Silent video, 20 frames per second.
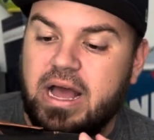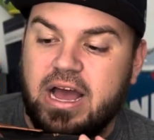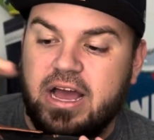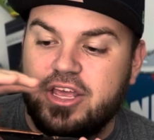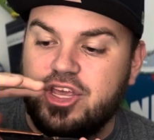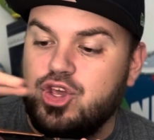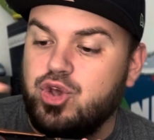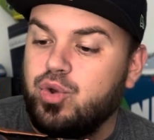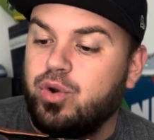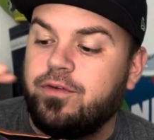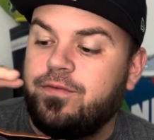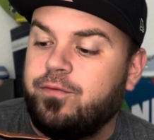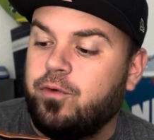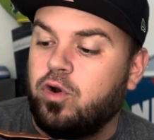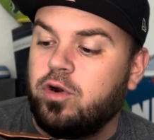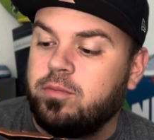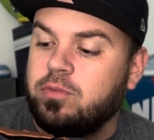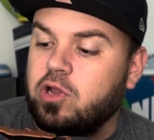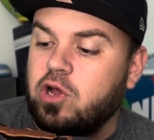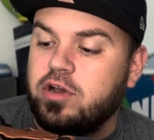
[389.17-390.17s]

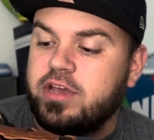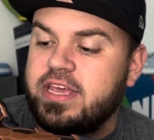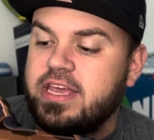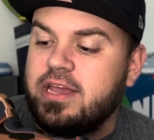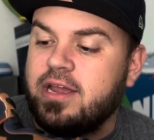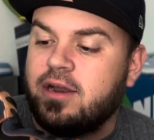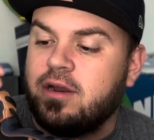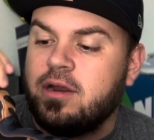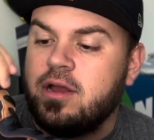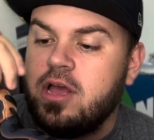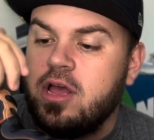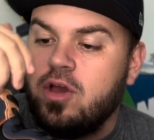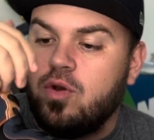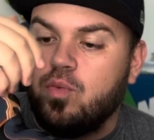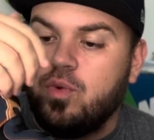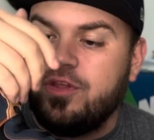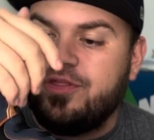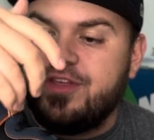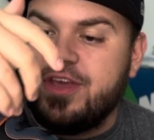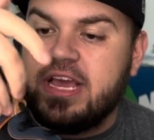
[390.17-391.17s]
uniform look here
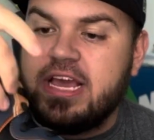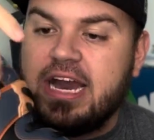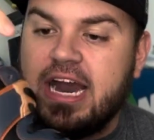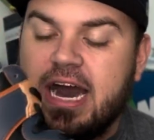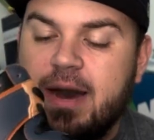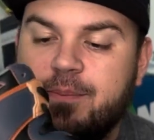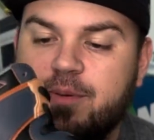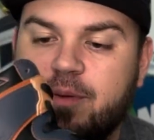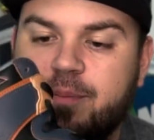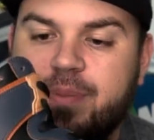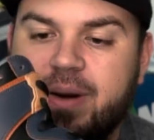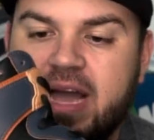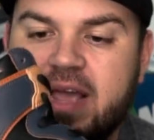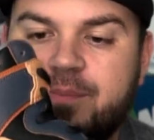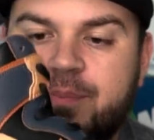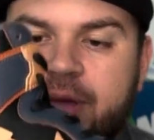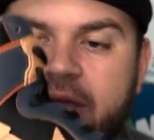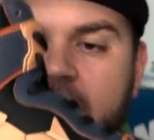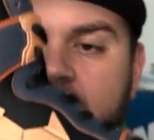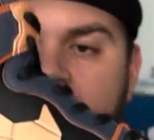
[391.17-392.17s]
with the copper
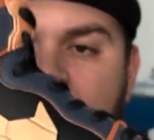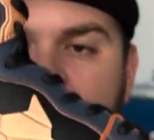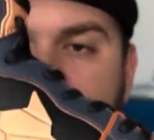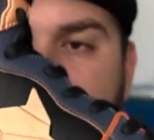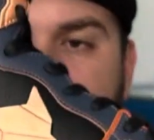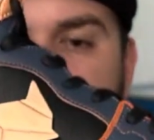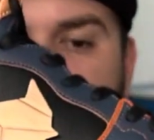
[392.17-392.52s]
piping that